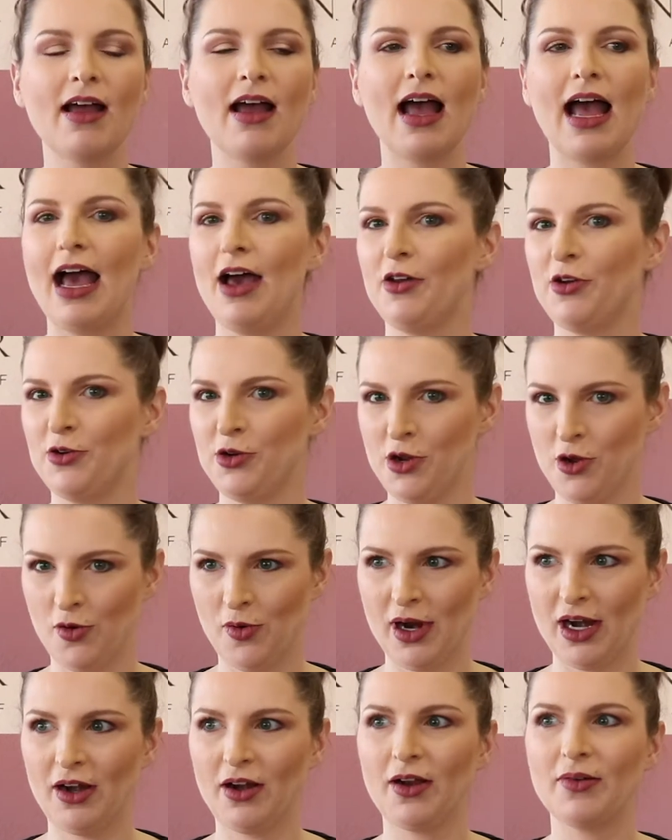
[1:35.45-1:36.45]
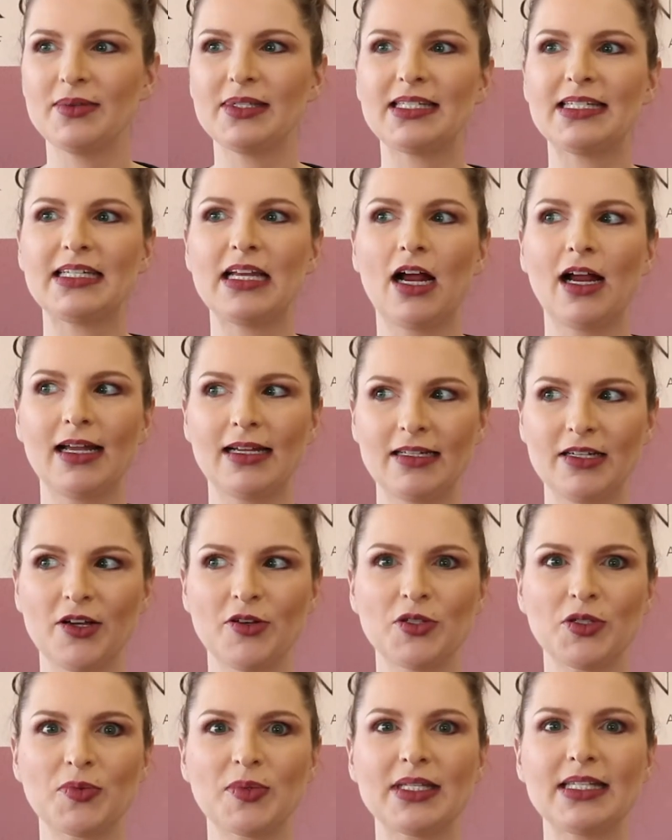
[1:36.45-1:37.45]
Out of nowhere, I was
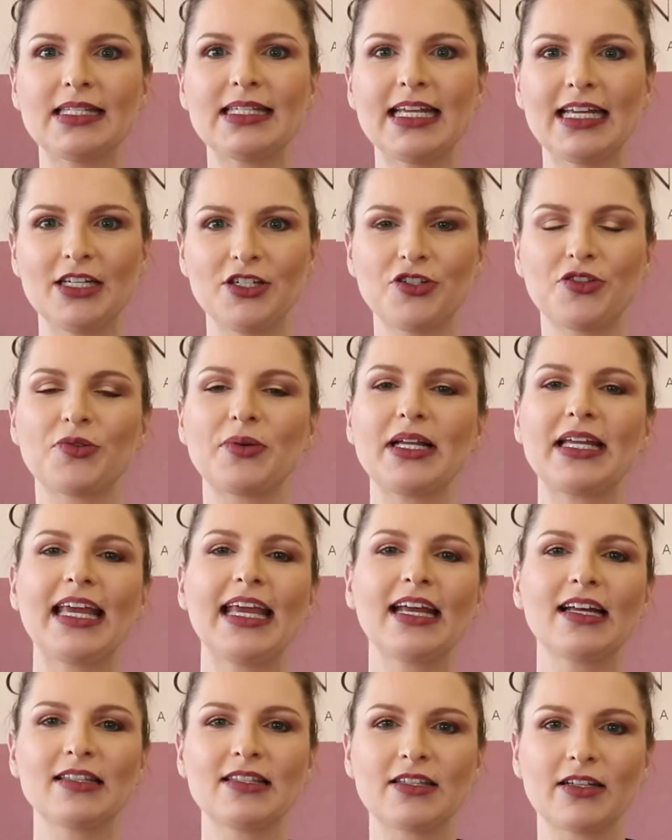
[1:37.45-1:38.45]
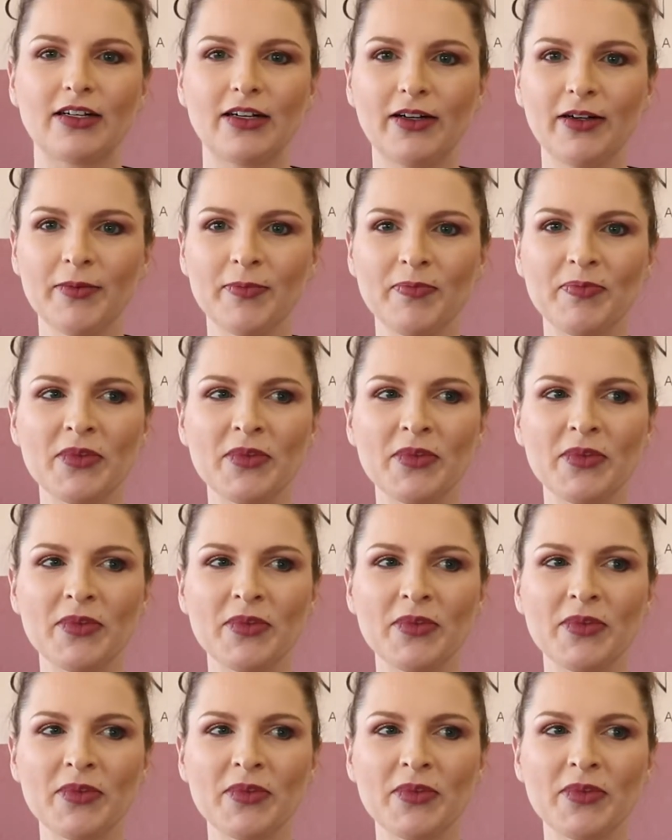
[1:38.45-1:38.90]
diagnosed with stage 3 cancer.